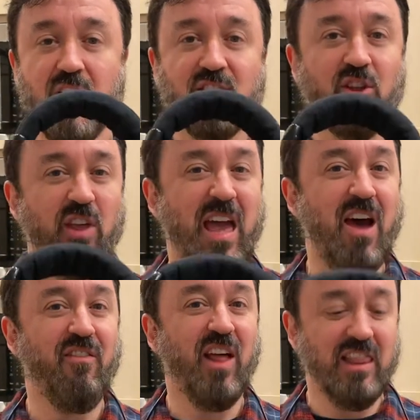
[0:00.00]
So they
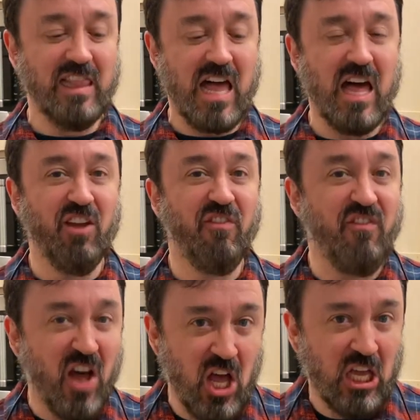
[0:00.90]
have a lot of
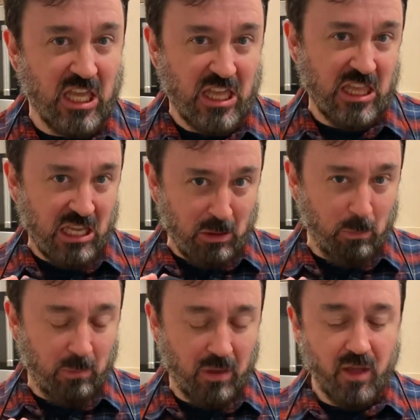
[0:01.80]
funk in them.
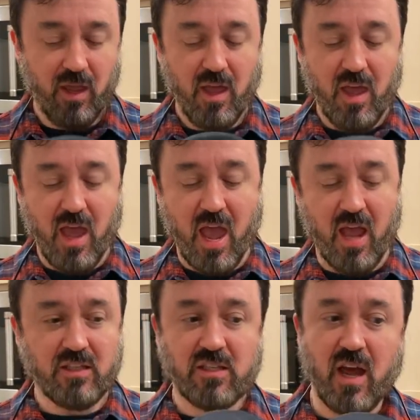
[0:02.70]
Mm
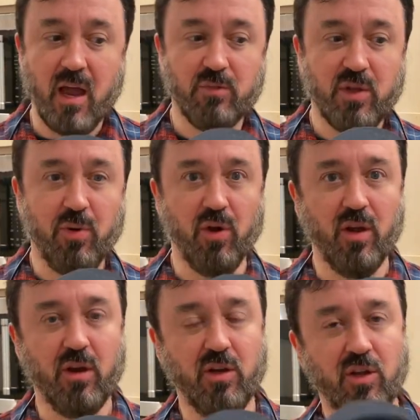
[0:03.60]
and it's time to
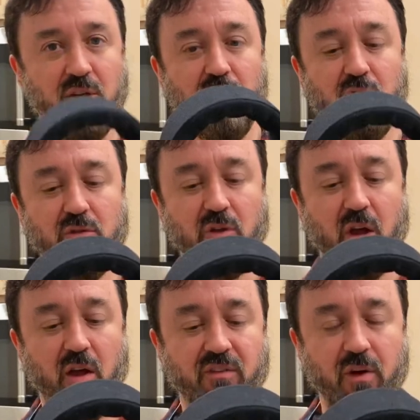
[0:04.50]
put new
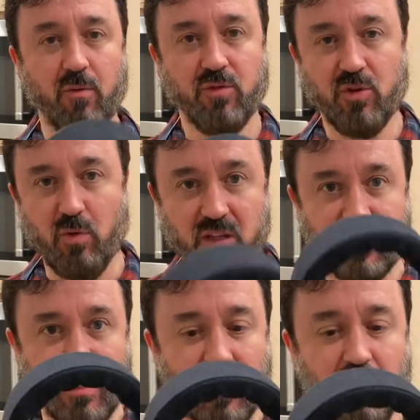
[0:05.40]
uh, phones. You want to
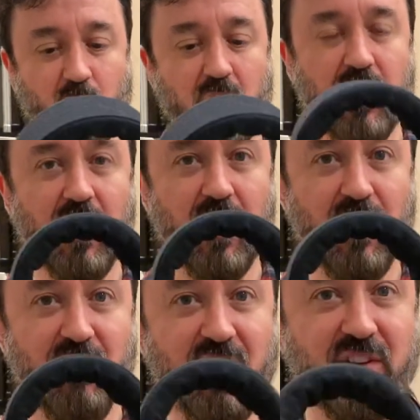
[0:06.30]
see what
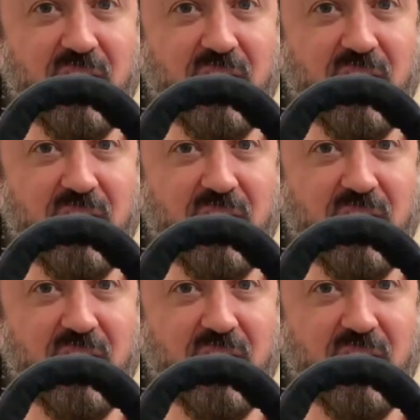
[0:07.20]
uh, 15